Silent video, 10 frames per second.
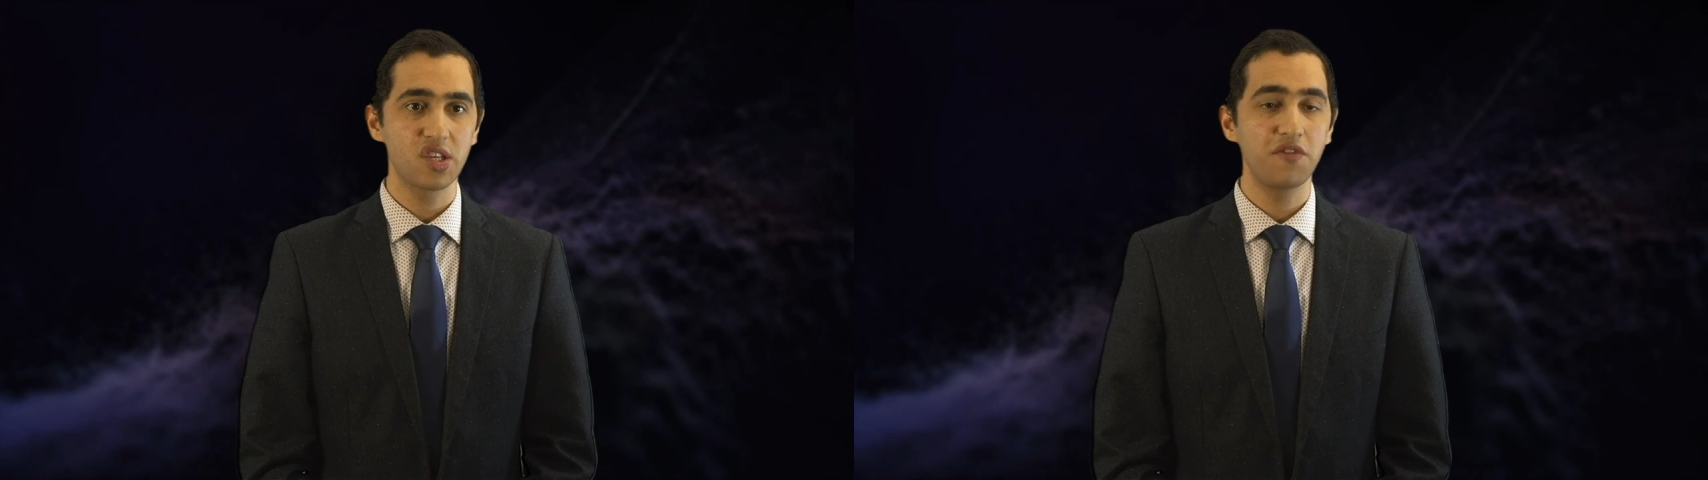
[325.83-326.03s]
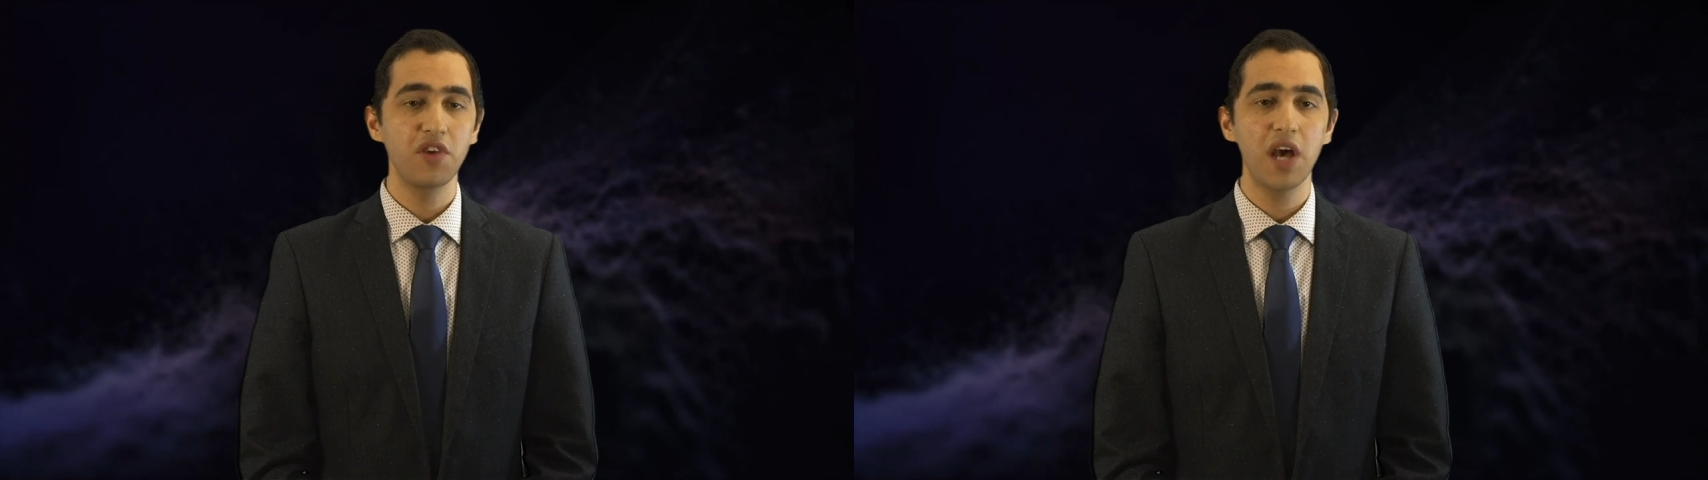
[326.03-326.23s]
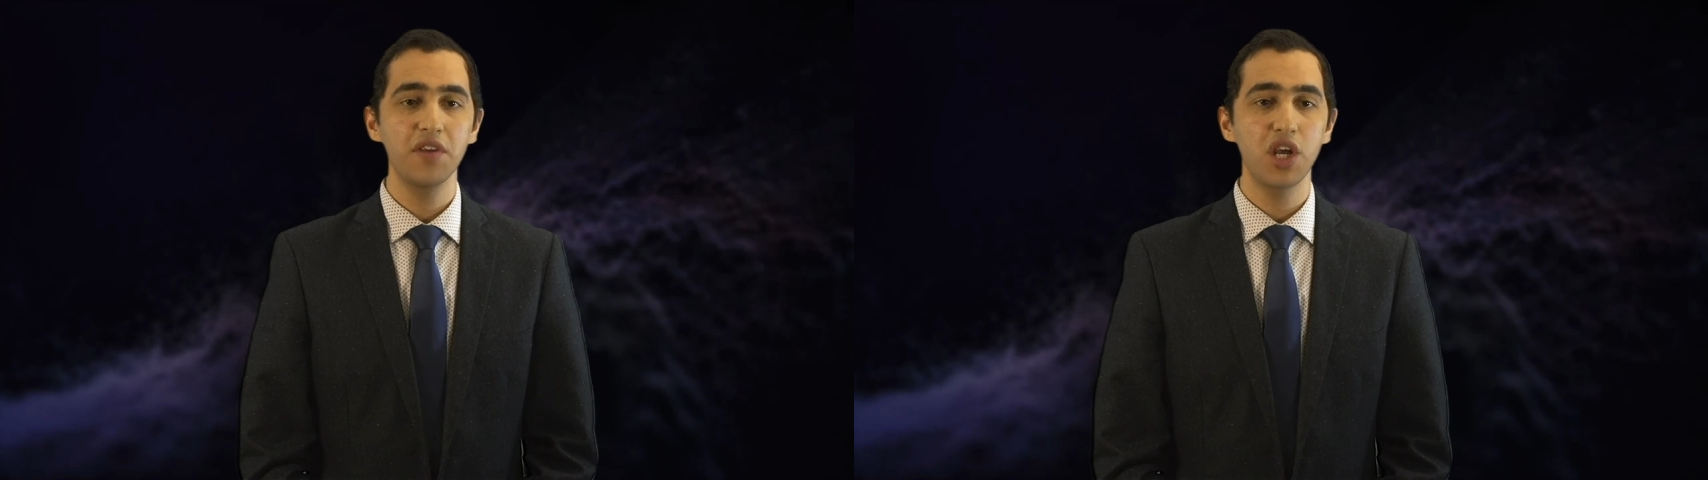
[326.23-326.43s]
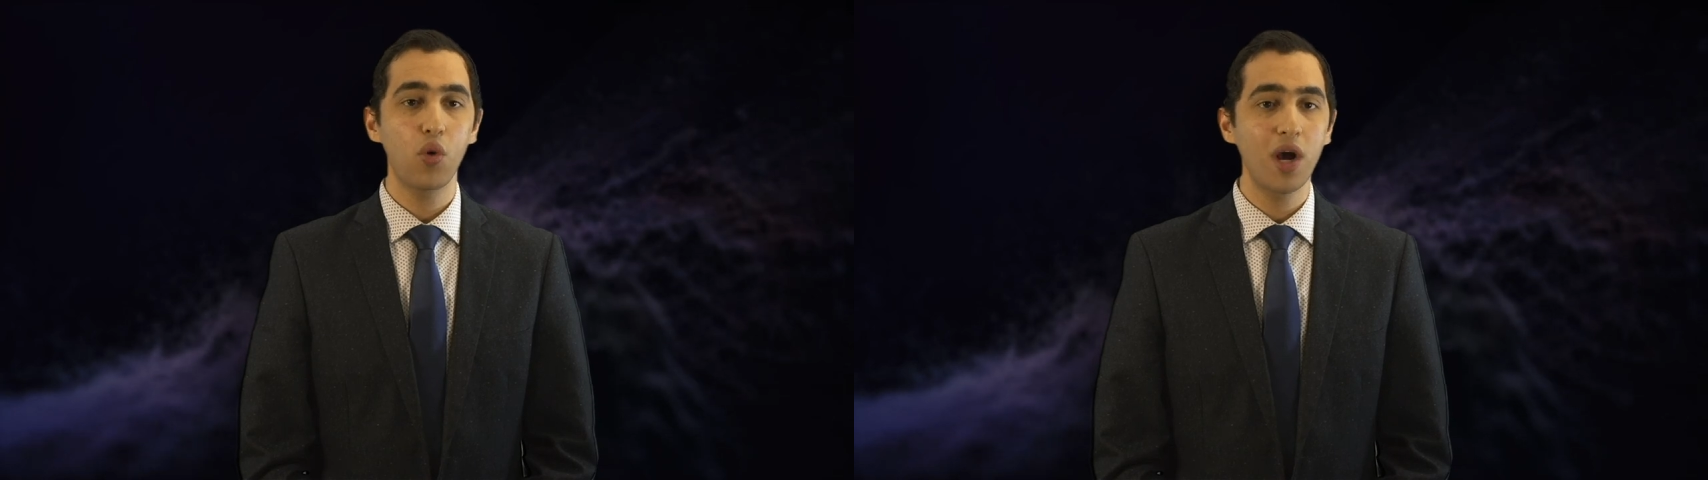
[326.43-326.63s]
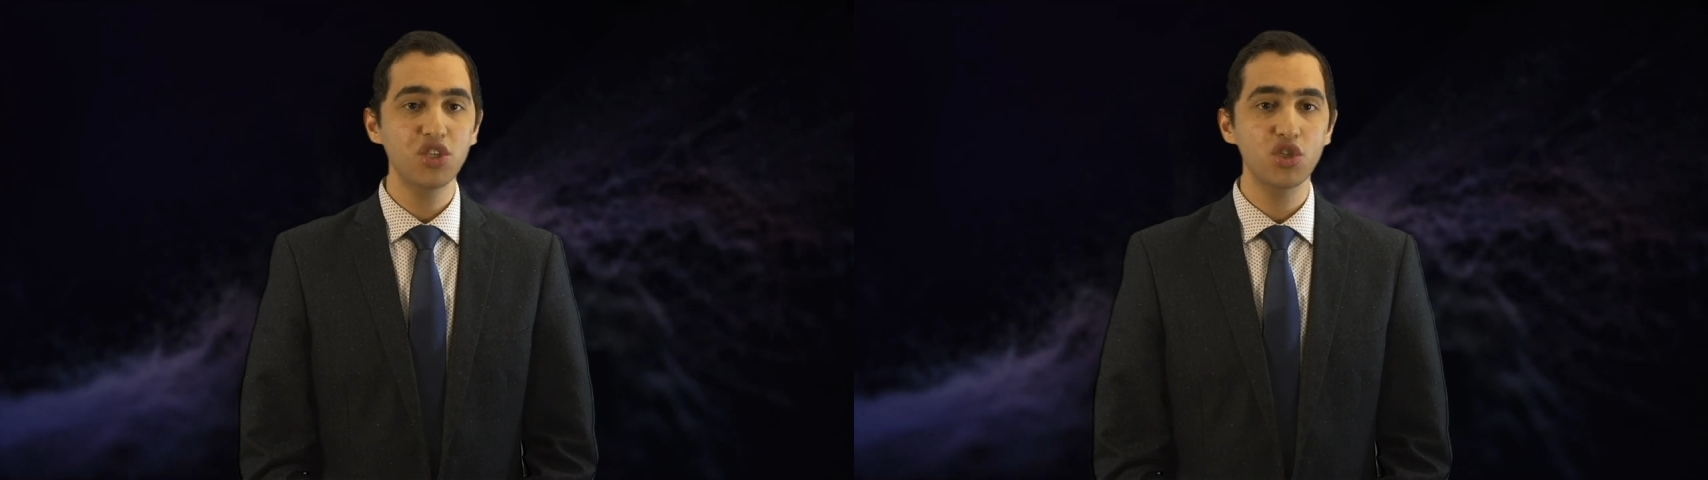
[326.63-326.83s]
if you have any
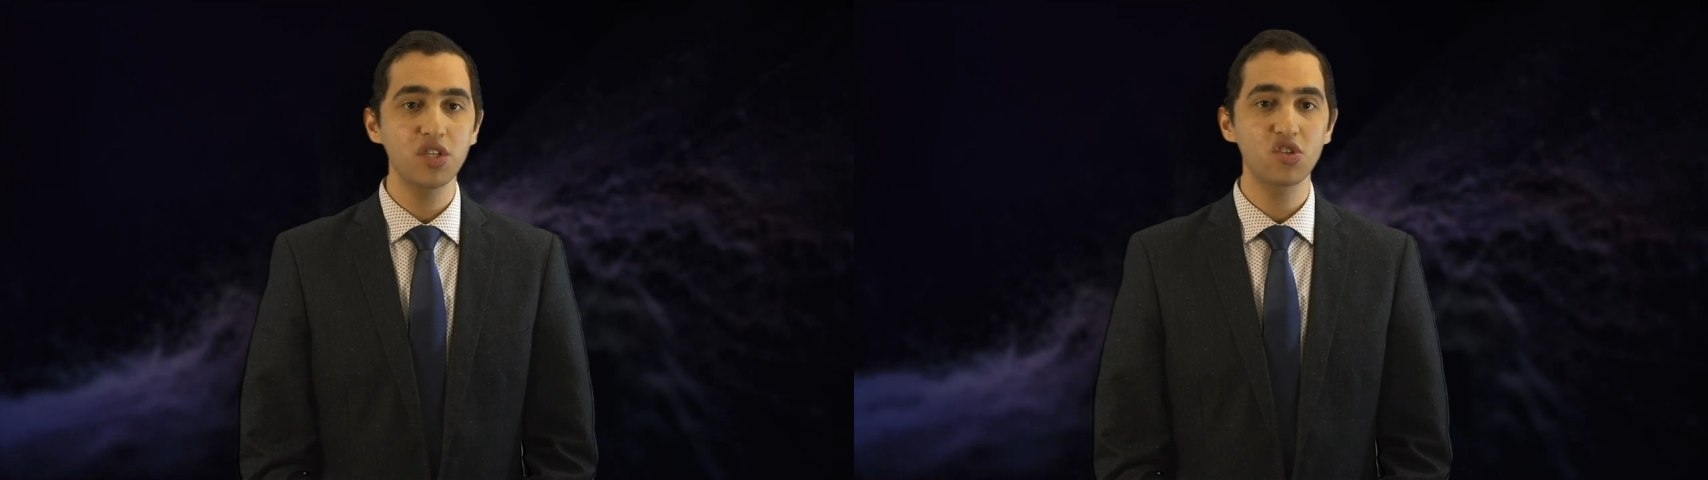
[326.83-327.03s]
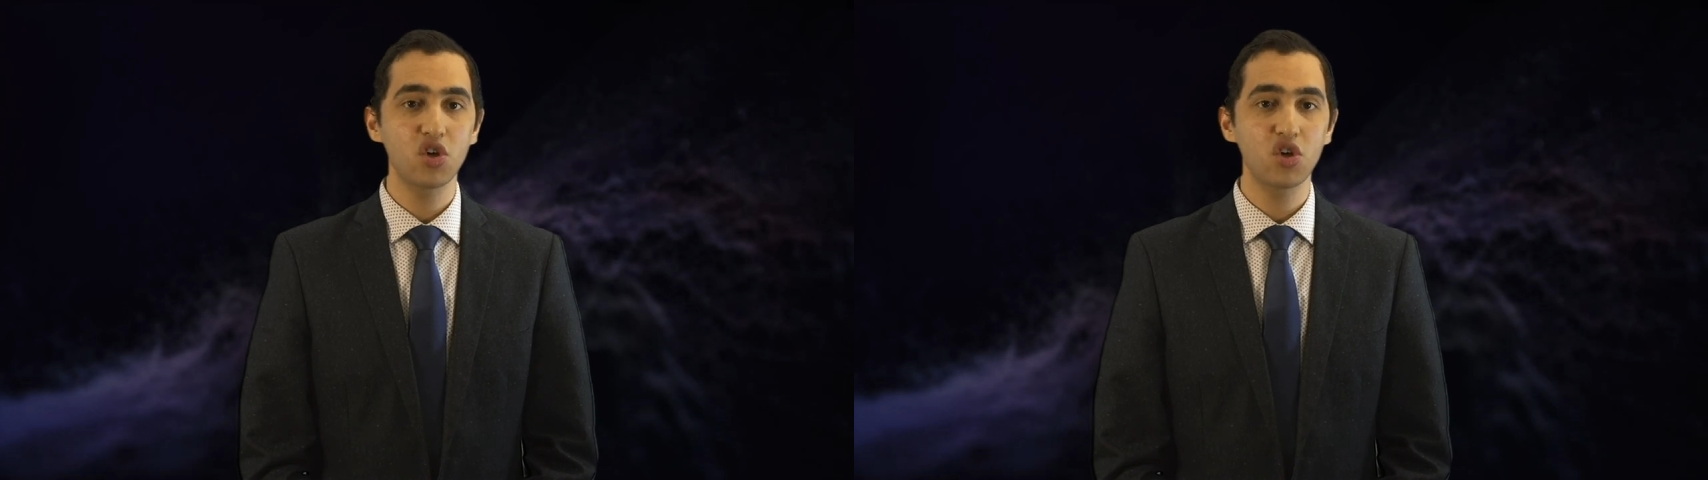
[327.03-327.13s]
questions,